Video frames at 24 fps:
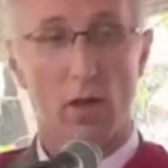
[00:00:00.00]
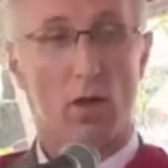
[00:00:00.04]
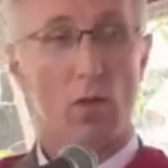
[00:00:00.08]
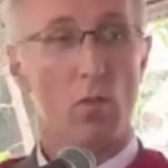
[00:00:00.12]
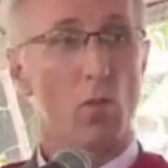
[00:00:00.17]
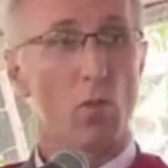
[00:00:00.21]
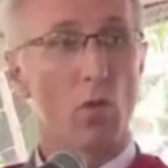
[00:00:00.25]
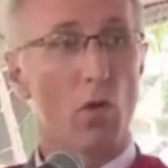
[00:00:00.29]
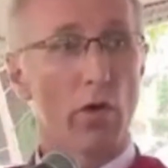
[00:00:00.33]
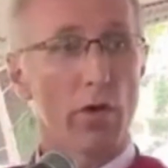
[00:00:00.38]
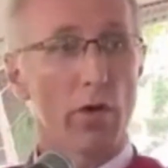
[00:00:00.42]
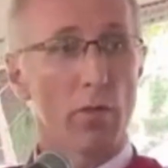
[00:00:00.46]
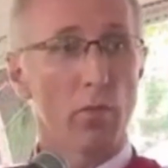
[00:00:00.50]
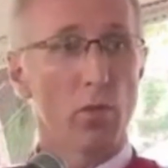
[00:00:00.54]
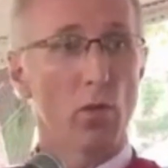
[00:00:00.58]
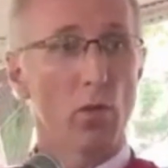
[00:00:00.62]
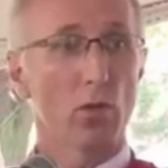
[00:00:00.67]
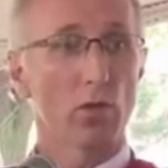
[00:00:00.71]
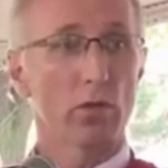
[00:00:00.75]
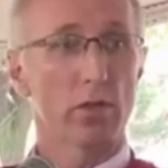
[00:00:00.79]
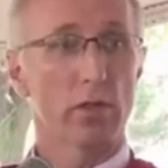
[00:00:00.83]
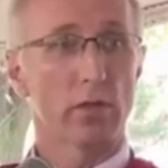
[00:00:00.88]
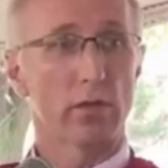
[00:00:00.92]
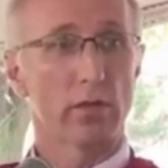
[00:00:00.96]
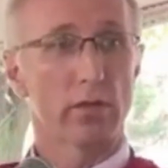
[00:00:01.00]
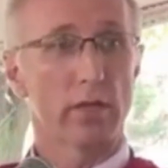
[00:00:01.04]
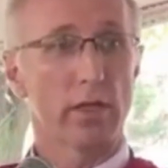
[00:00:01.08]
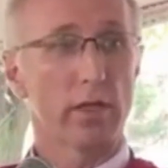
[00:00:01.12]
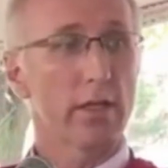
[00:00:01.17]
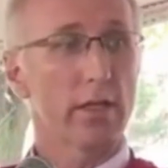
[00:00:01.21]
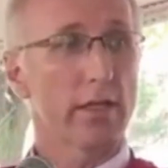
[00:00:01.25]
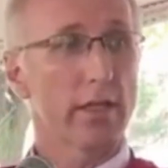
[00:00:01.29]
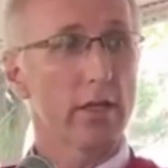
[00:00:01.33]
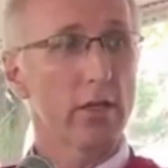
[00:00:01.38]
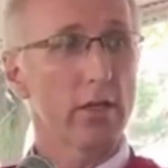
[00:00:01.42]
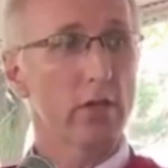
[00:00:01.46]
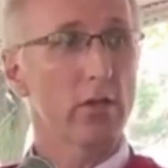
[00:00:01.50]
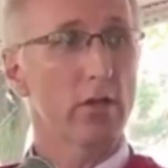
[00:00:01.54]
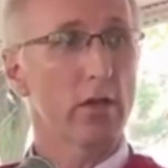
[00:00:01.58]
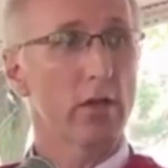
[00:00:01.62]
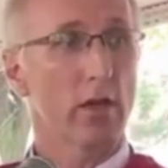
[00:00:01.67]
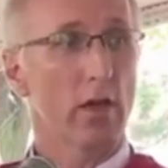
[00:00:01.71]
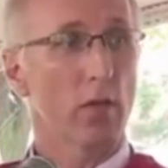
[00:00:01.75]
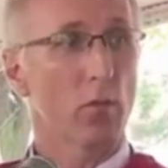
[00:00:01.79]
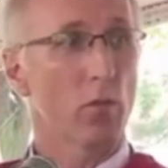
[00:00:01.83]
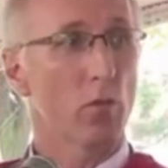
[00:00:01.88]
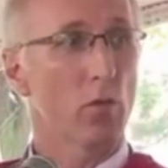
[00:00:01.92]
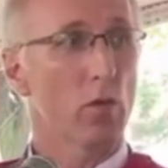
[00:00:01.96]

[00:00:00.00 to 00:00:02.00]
More important, in the year to come,